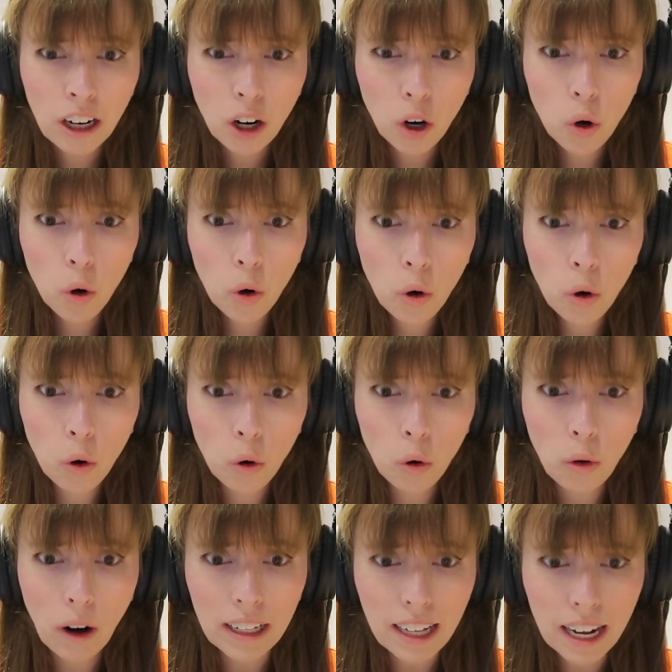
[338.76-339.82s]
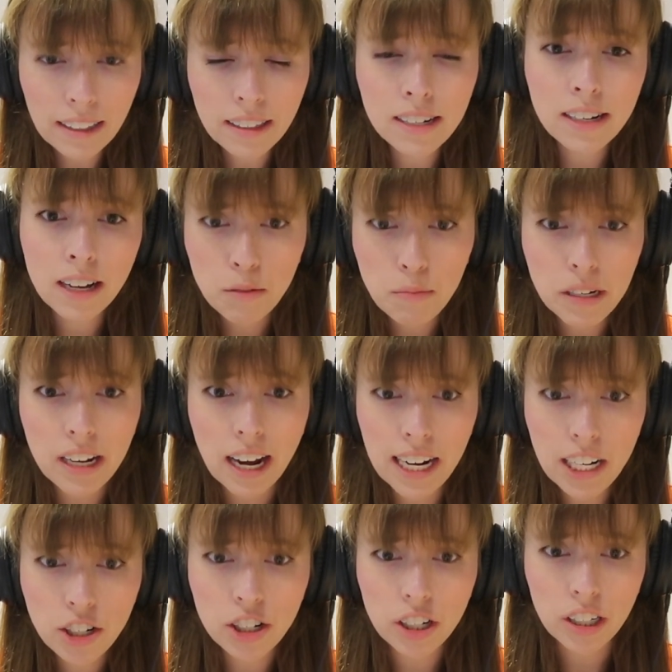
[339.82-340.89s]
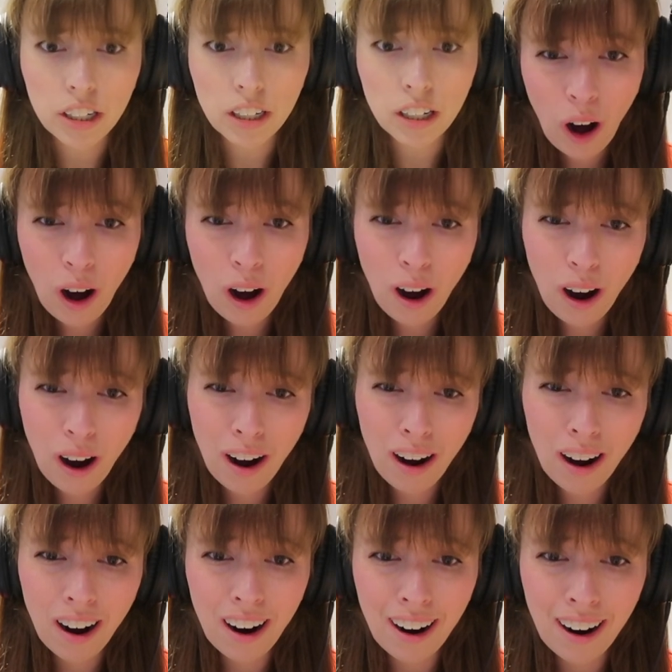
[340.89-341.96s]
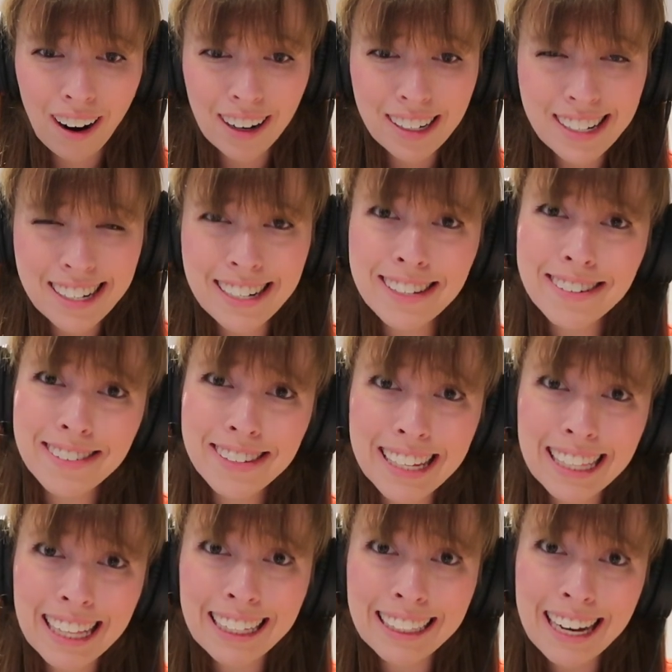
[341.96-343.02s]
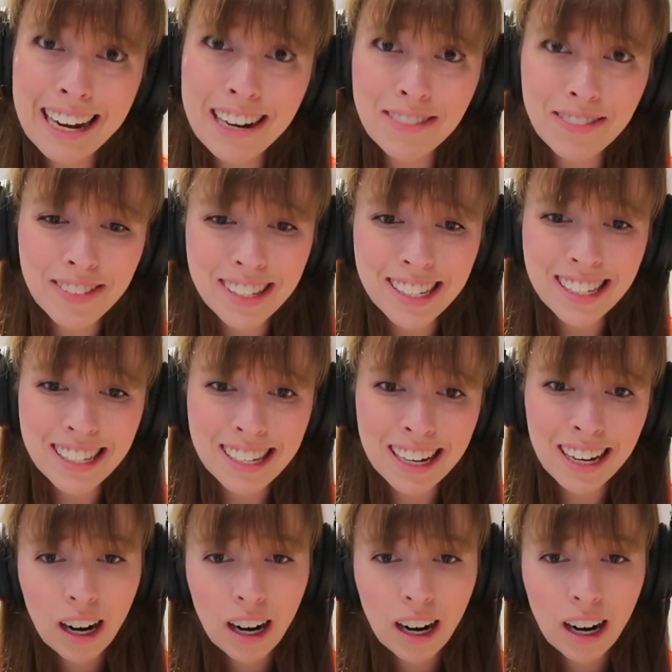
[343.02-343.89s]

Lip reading: Ooh, I like the teleportation. Oh, she's using the glyphs.